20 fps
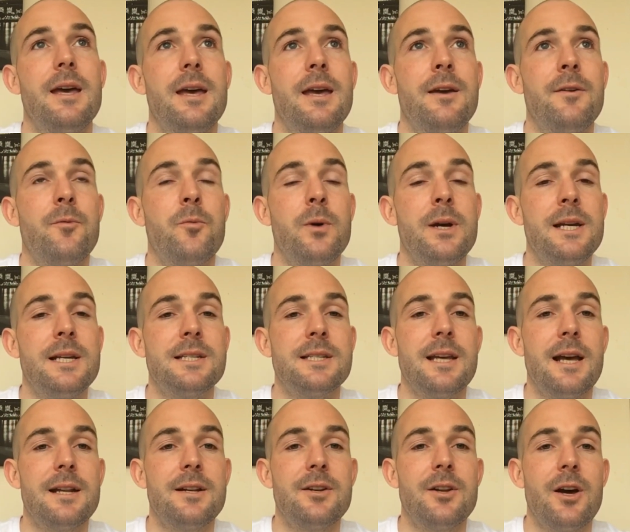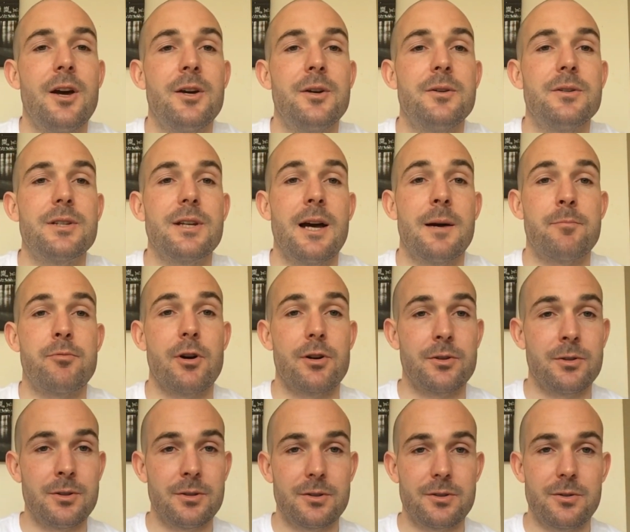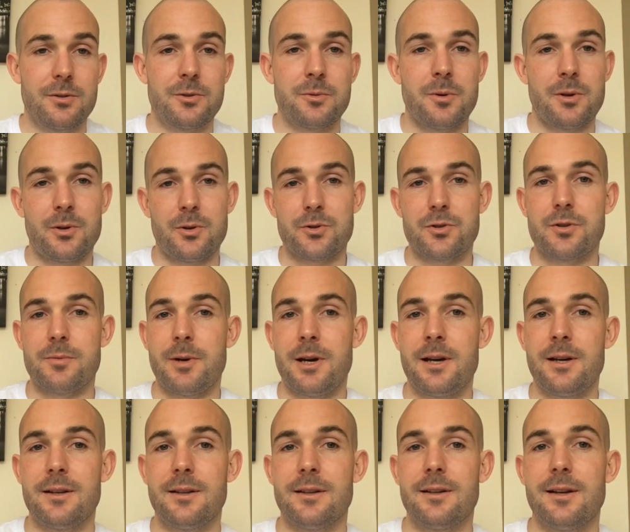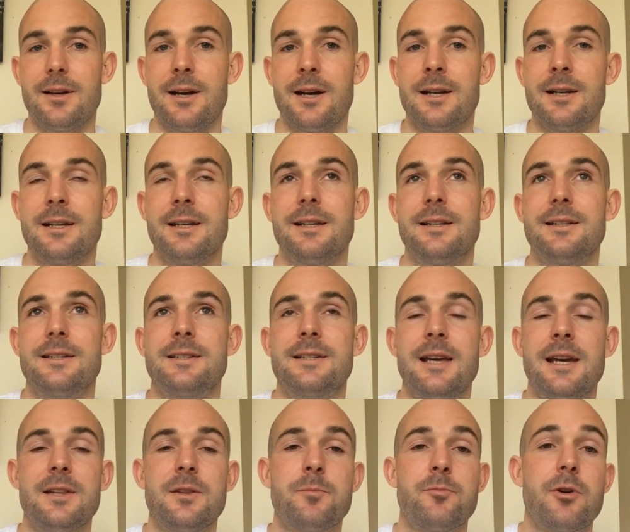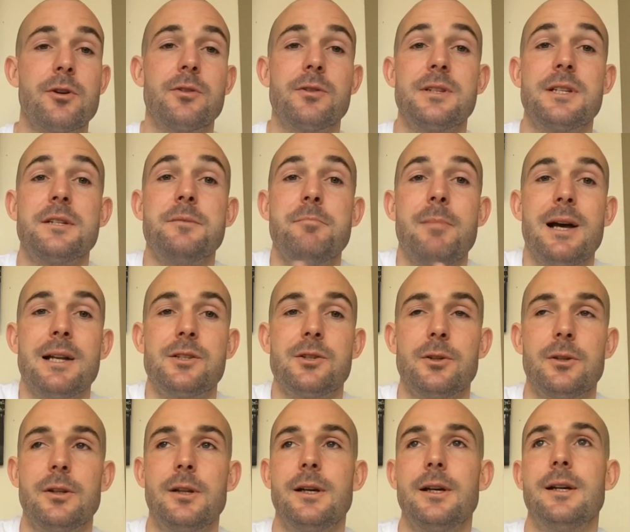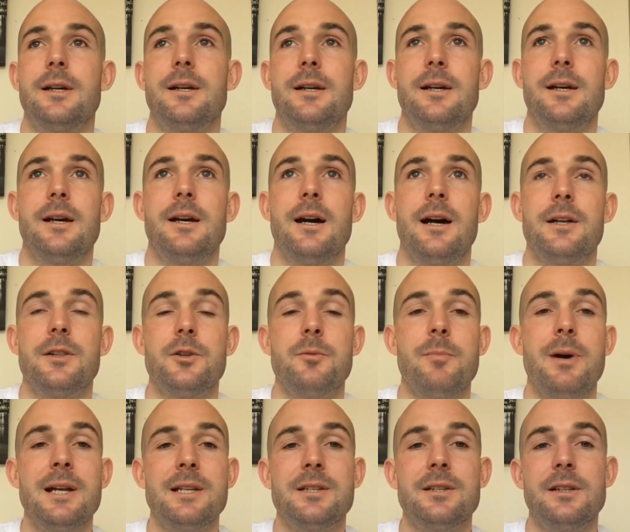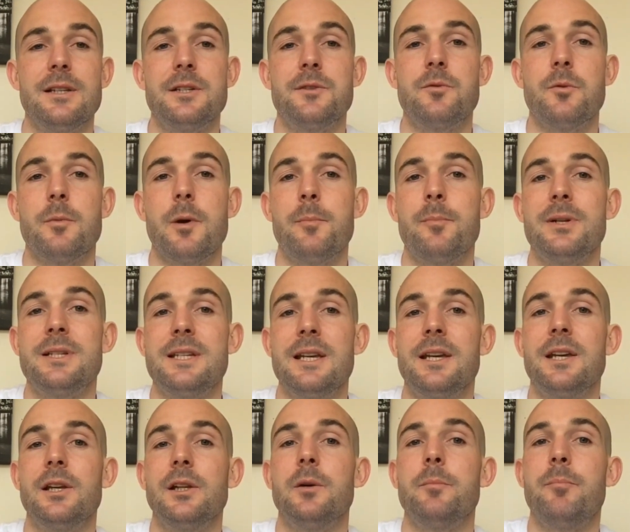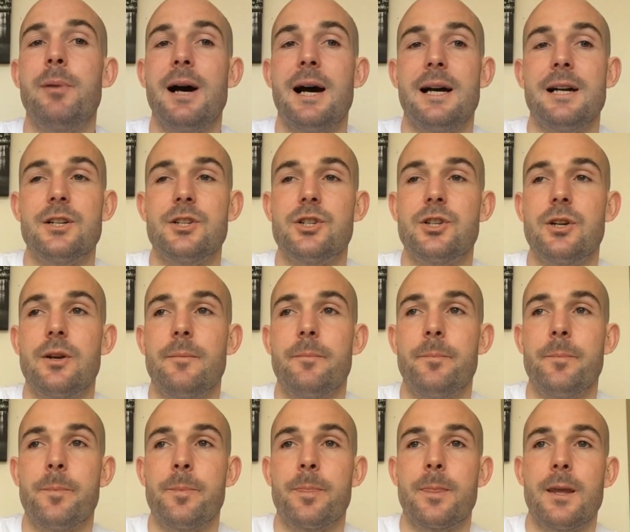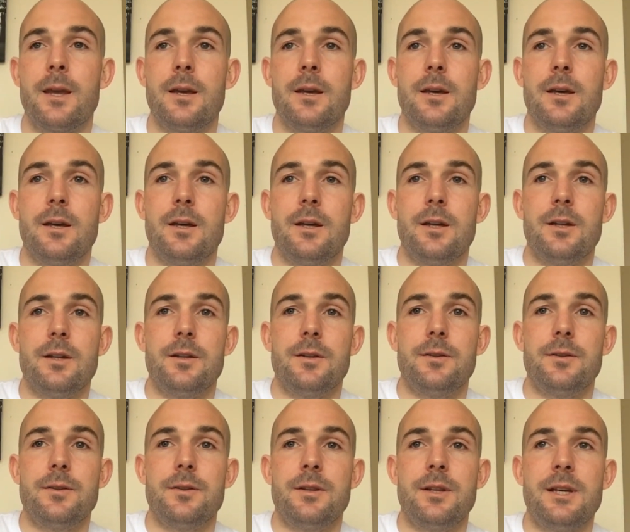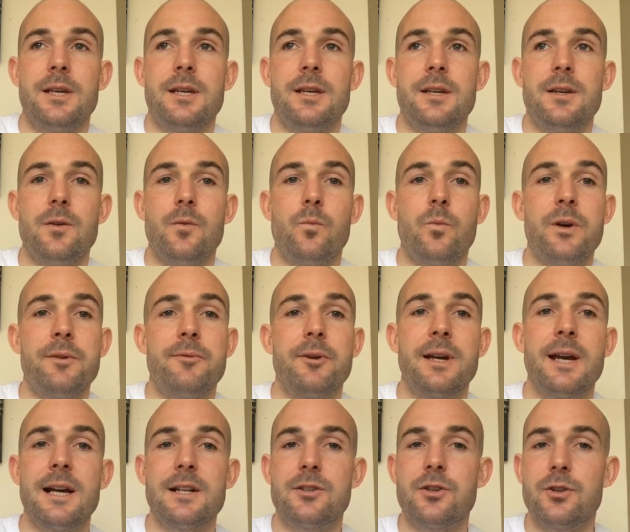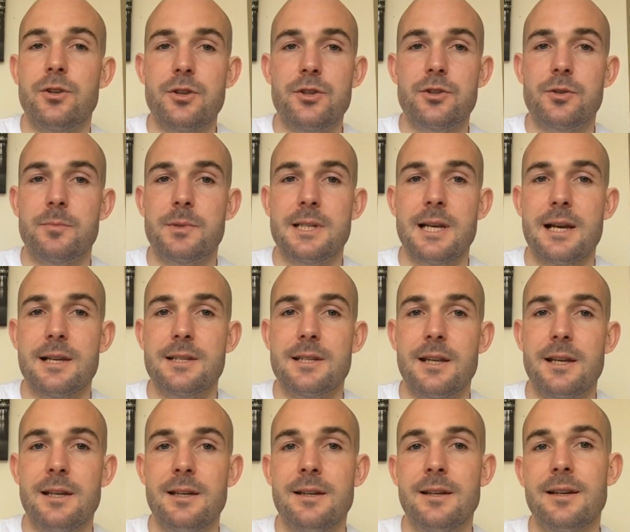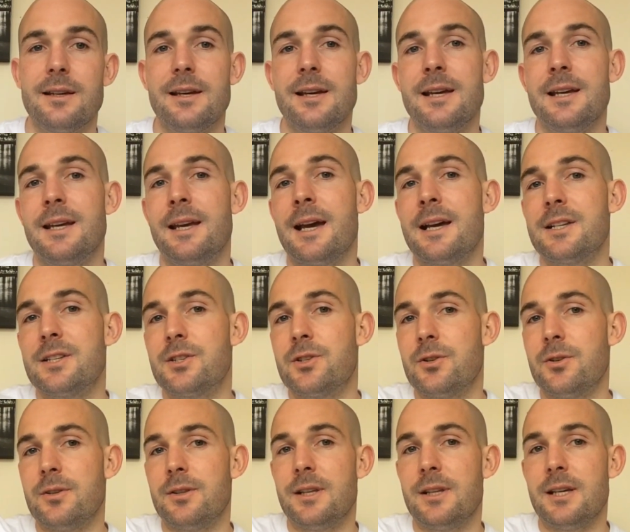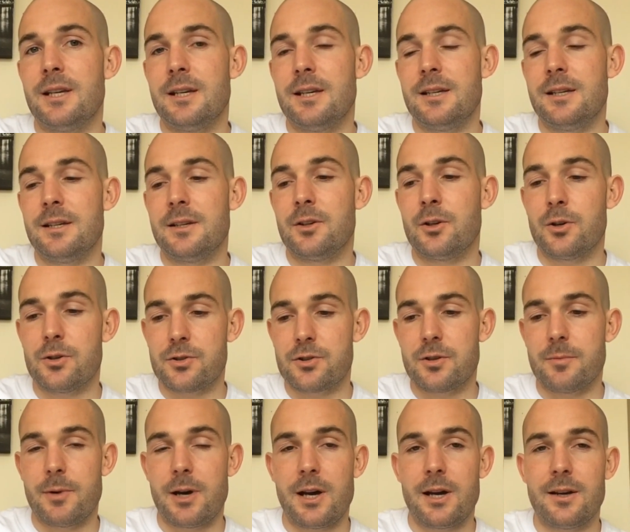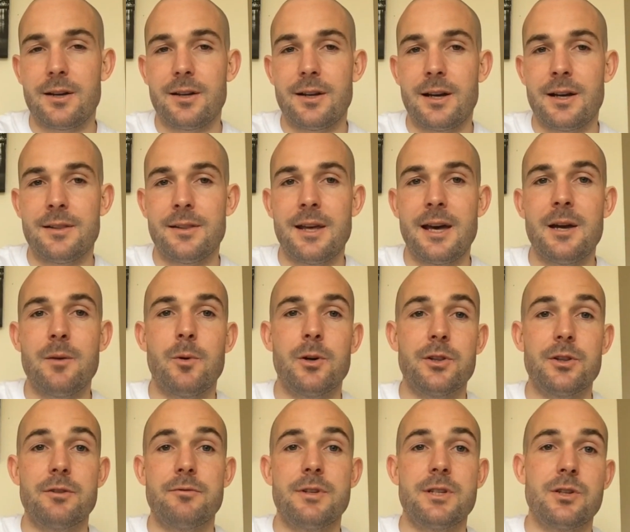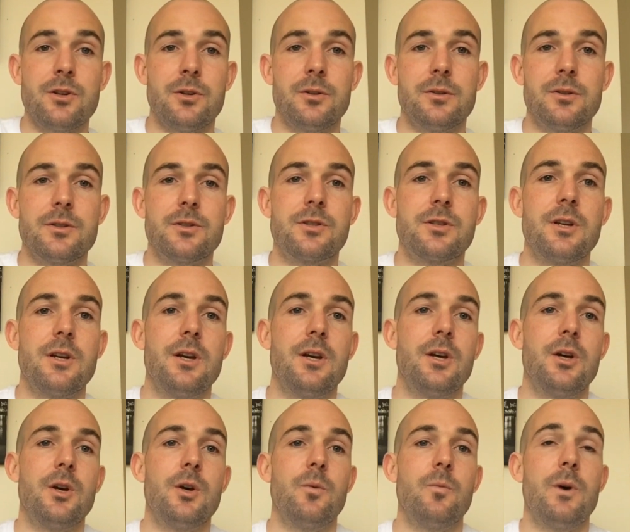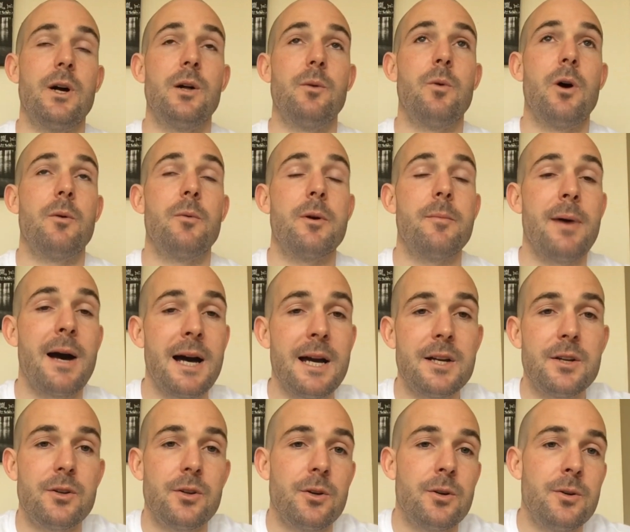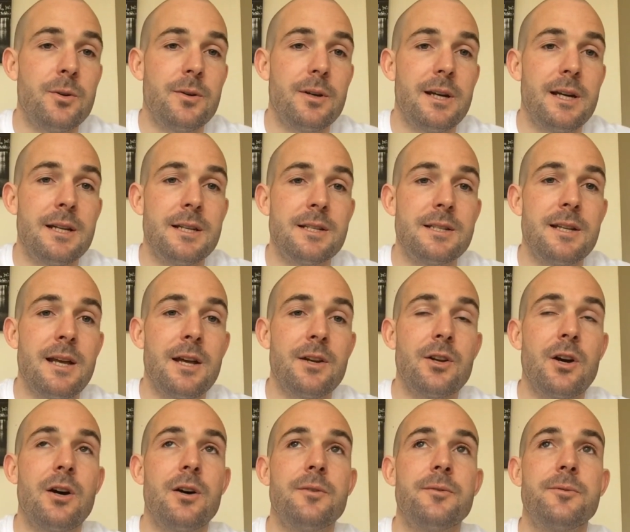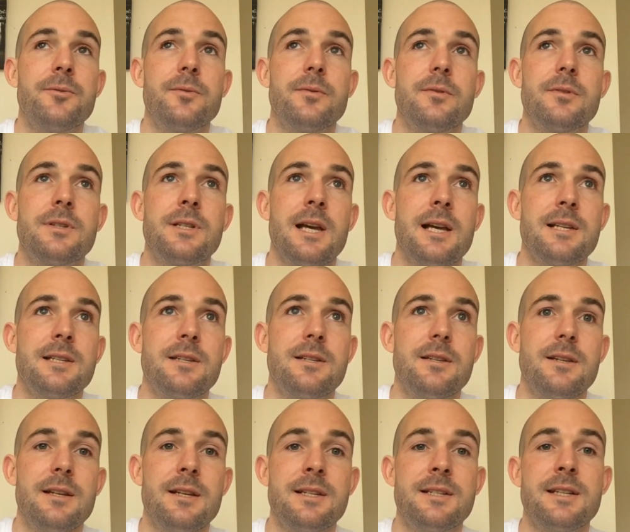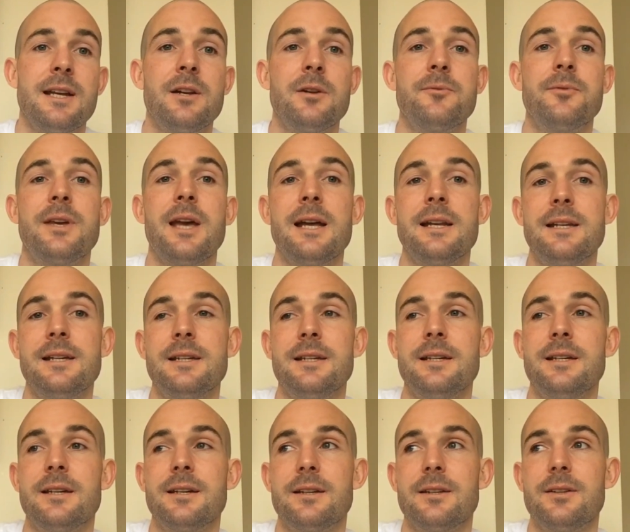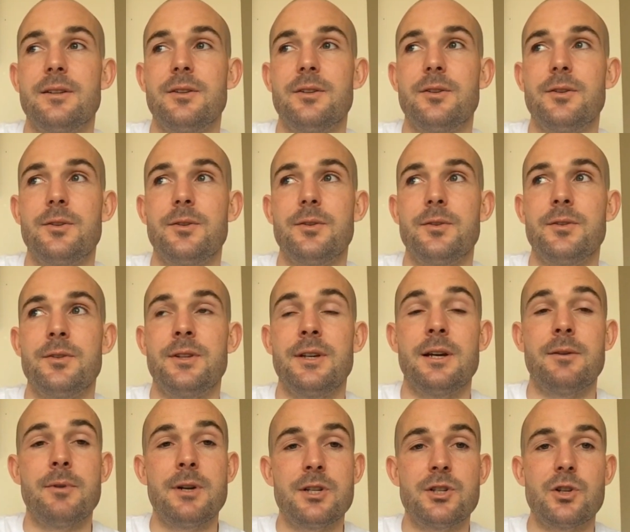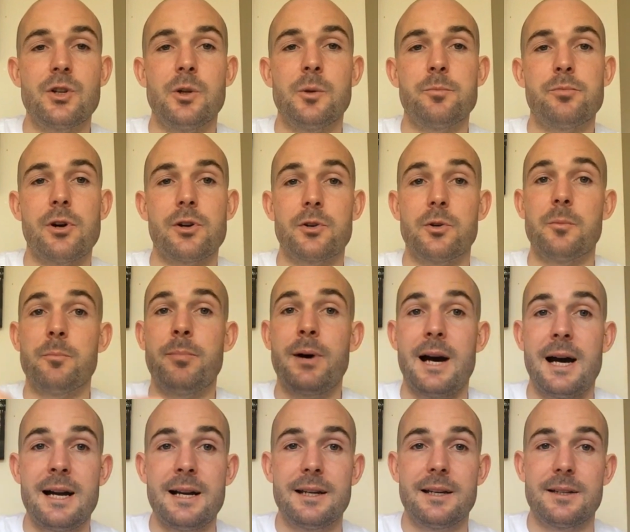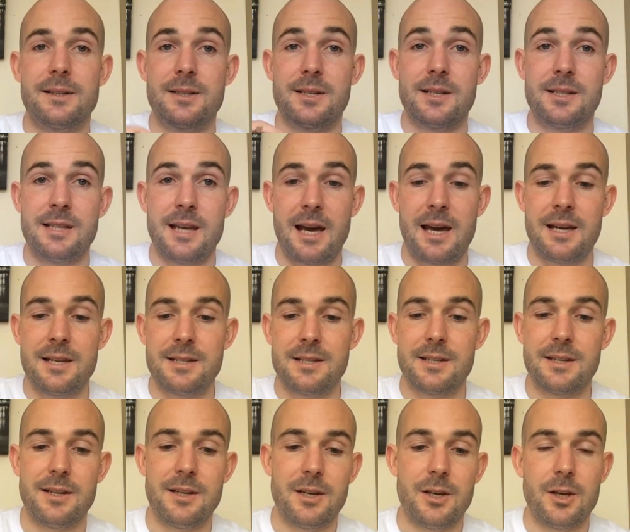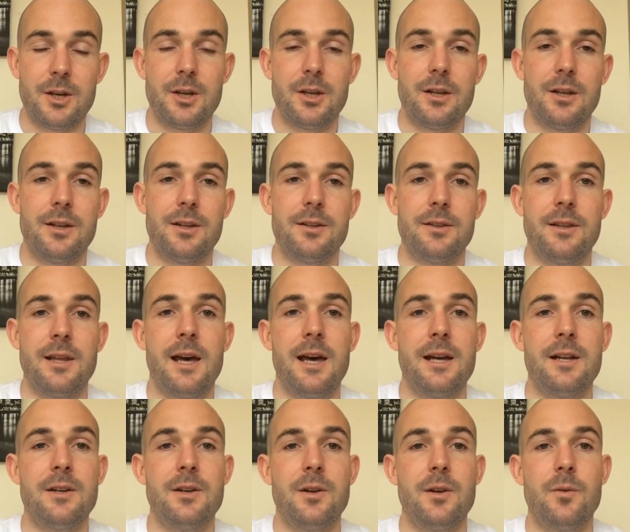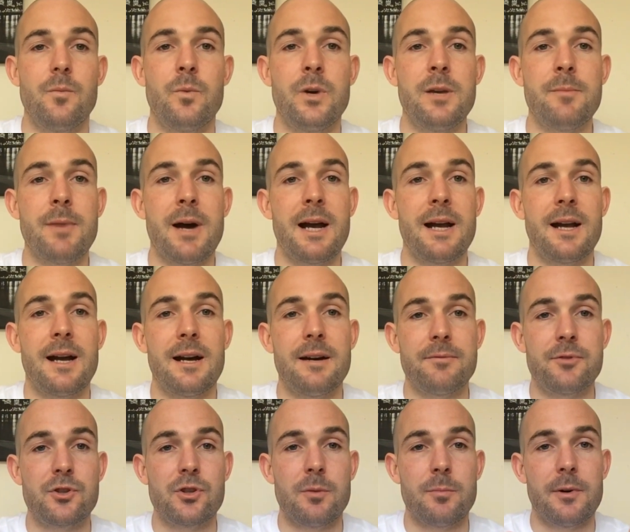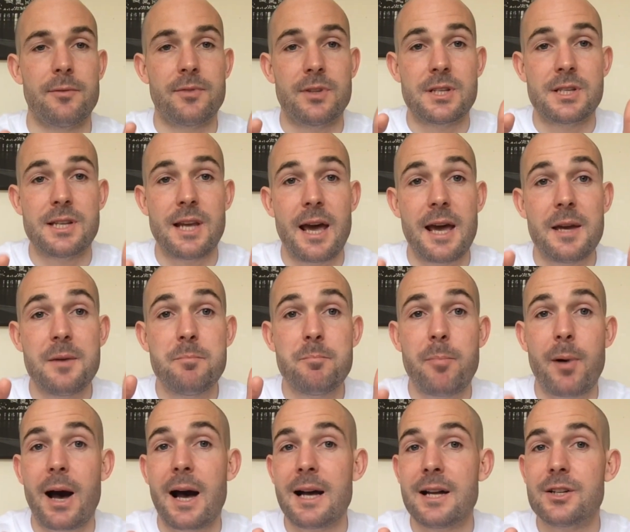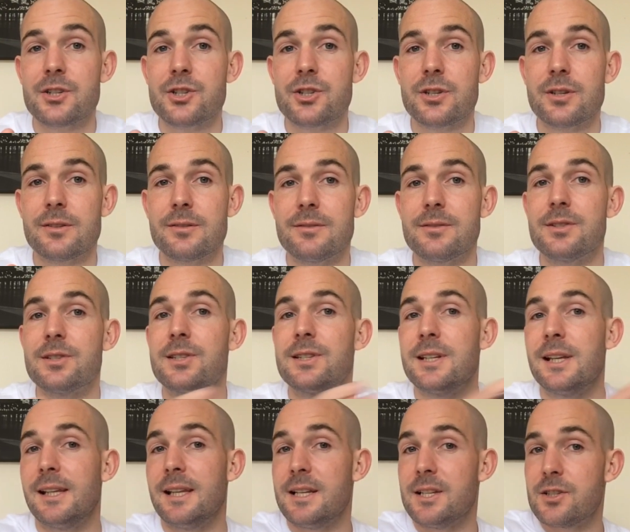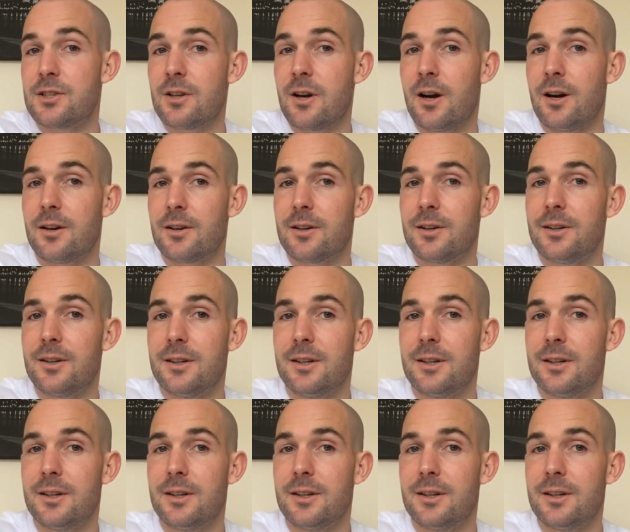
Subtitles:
If we send out a product to a customer and say the product is metal and the metal is from a particular batch, we forget to do some testing, it gets to the customer and they want the results. Well, what we might do, instead of getting the original product back to test, then we might have some of the same batch still in stock.